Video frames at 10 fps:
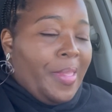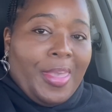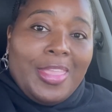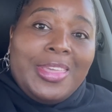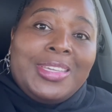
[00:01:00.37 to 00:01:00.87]

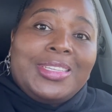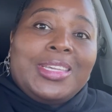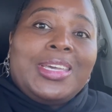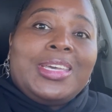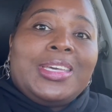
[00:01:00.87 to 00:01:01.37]
And this
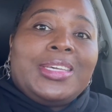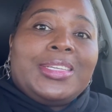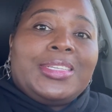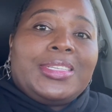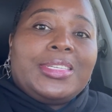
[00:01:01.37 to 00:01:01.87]

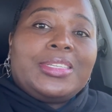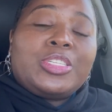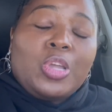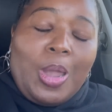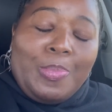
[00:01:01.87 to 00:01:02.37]
is
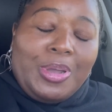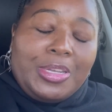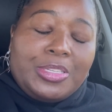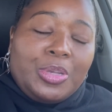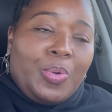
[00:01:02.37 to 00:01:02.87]

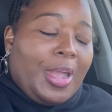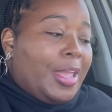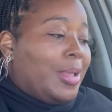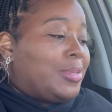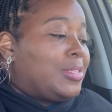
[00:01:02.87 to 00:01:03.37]
Starbucks, the crack
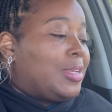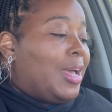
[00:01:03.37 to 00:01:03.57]
house,